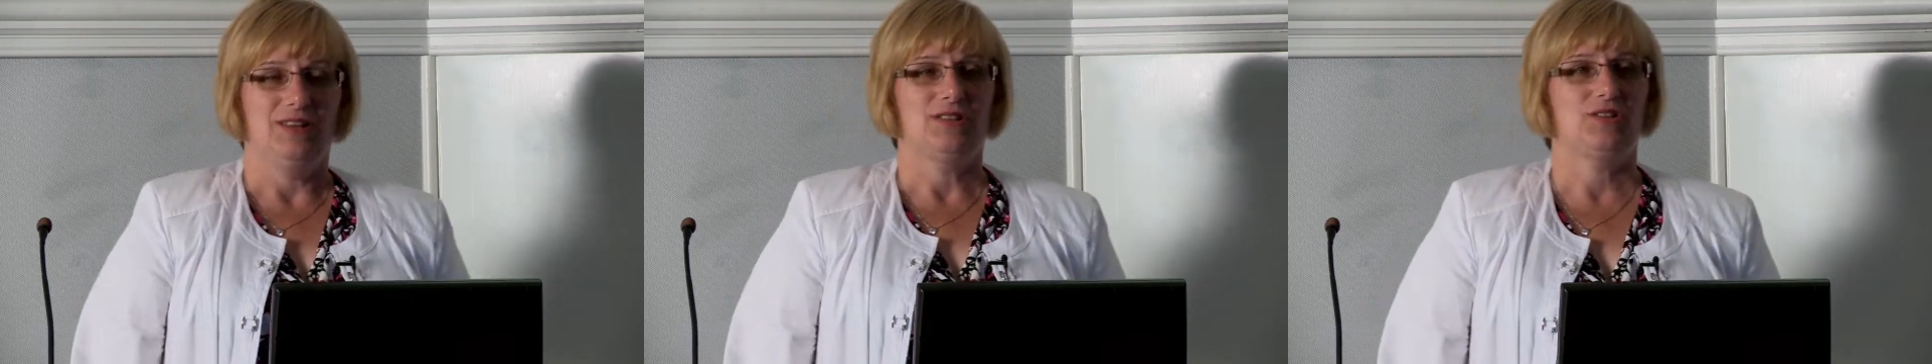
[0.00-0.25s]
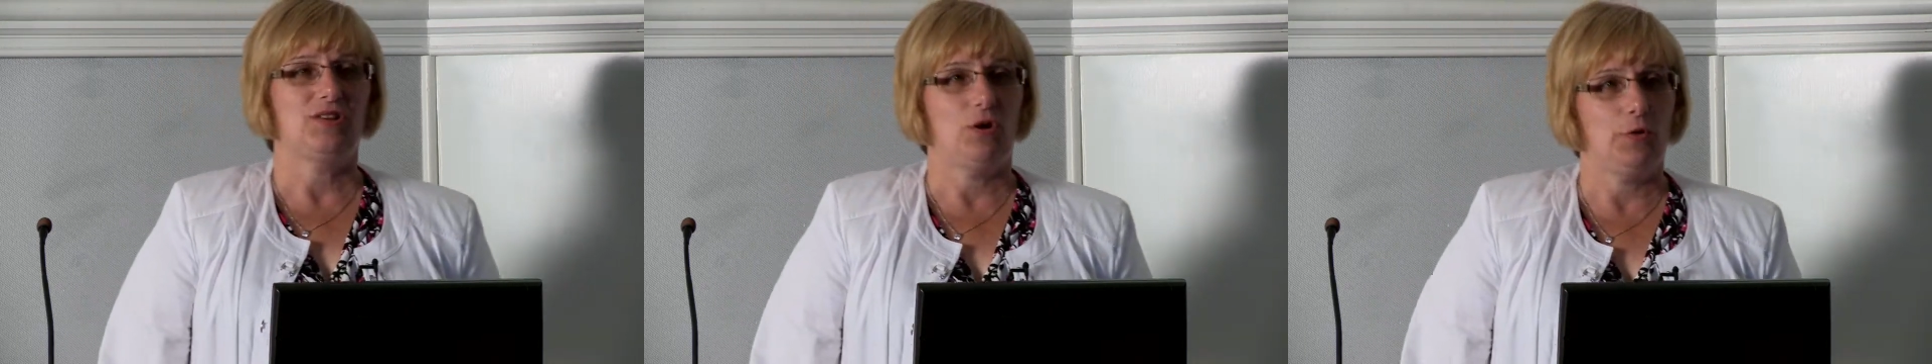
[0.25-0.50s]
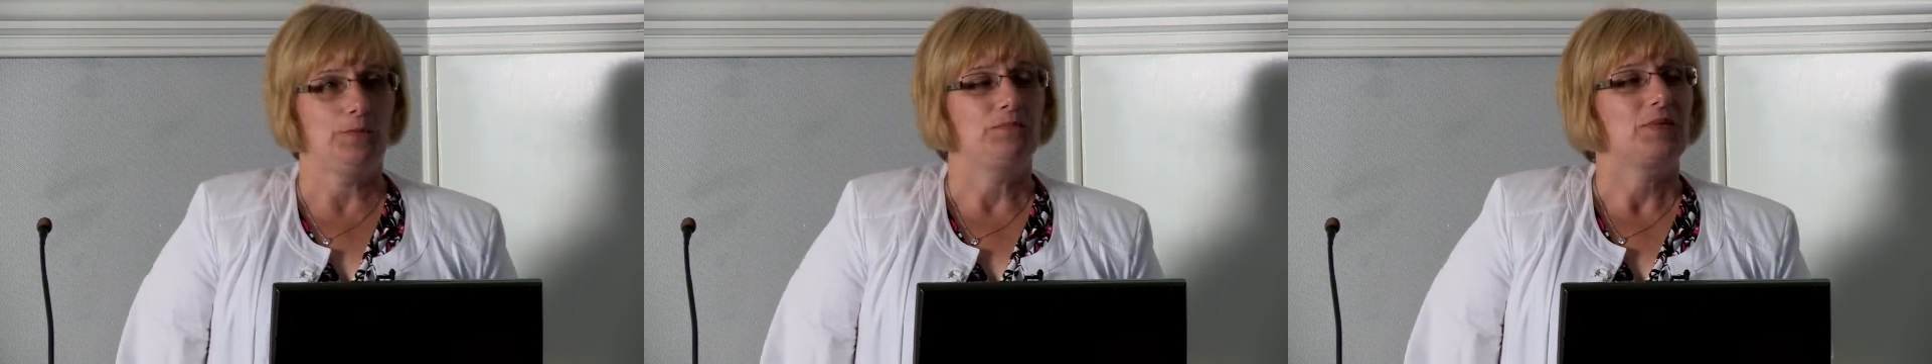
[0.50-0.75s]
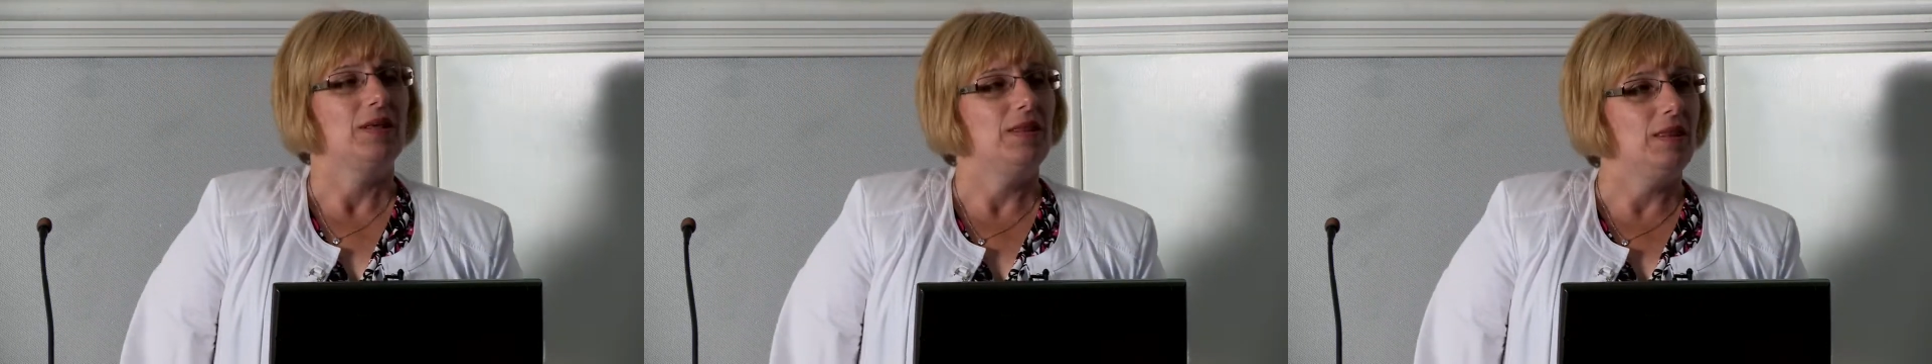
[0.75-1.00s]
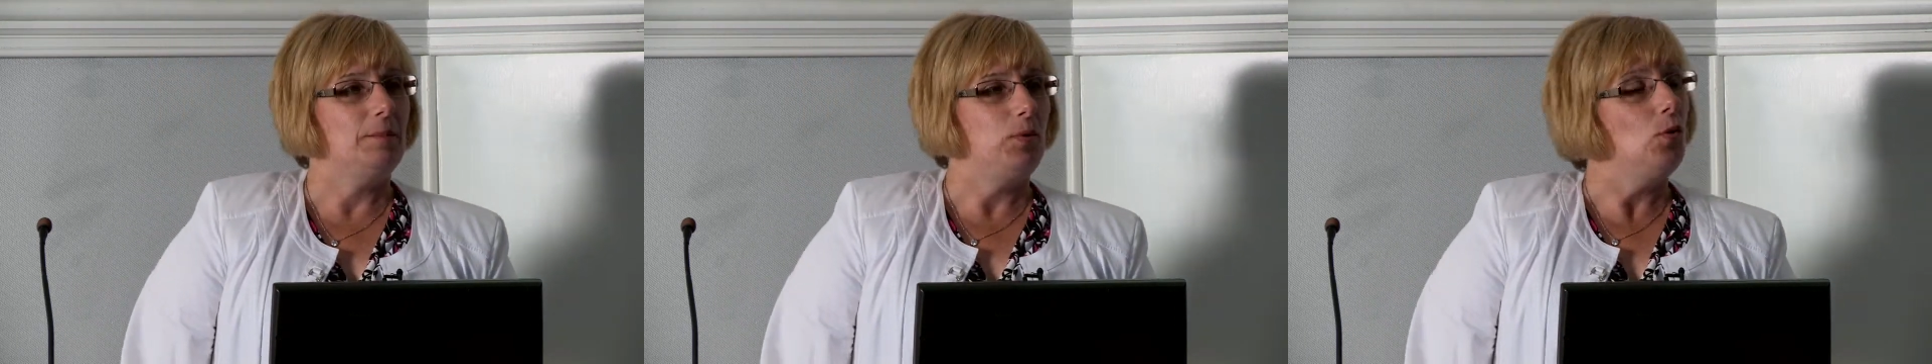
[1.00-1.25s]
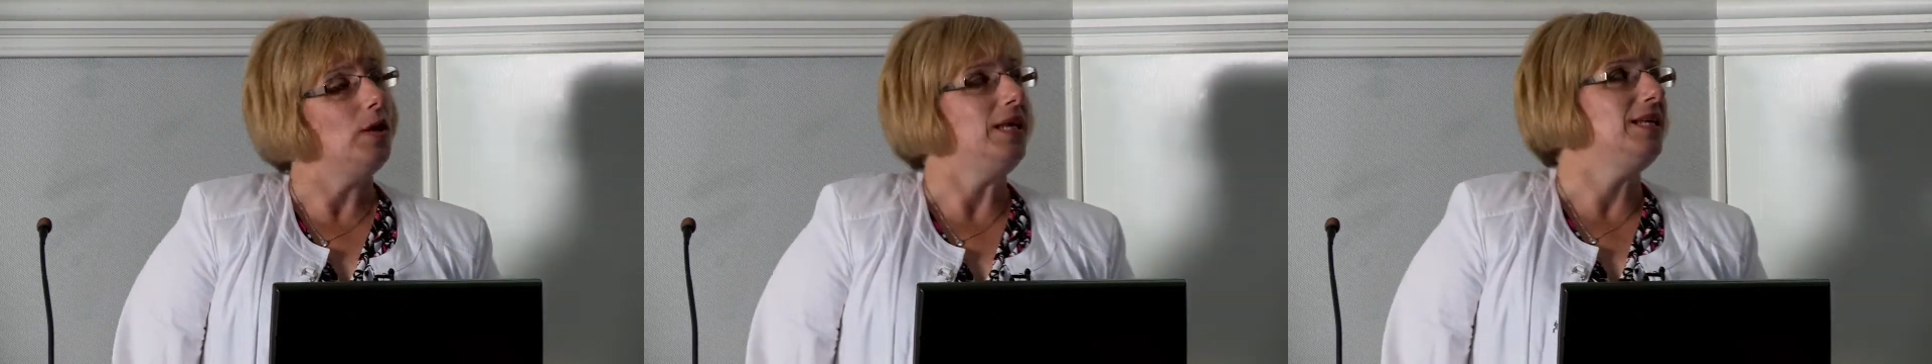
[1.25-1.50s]
So the
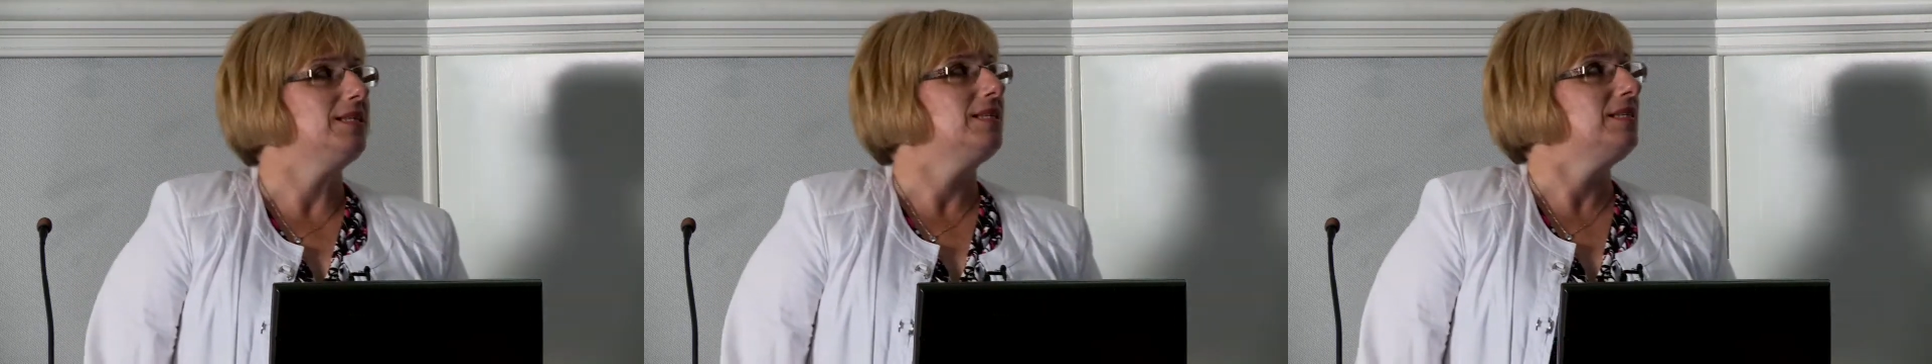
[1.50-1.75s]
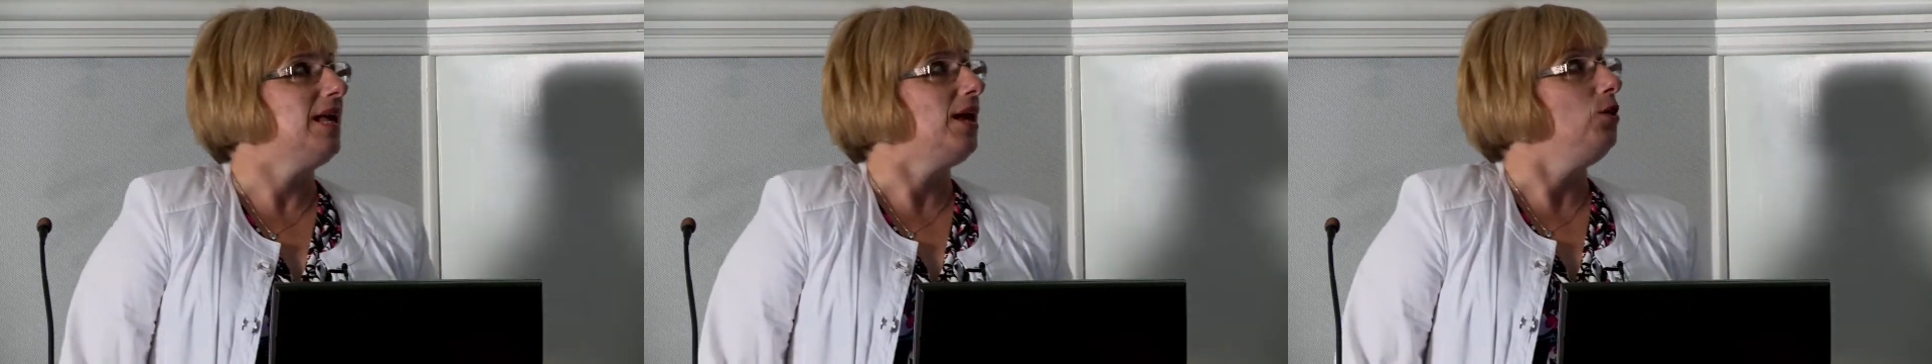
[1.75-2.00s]
point is that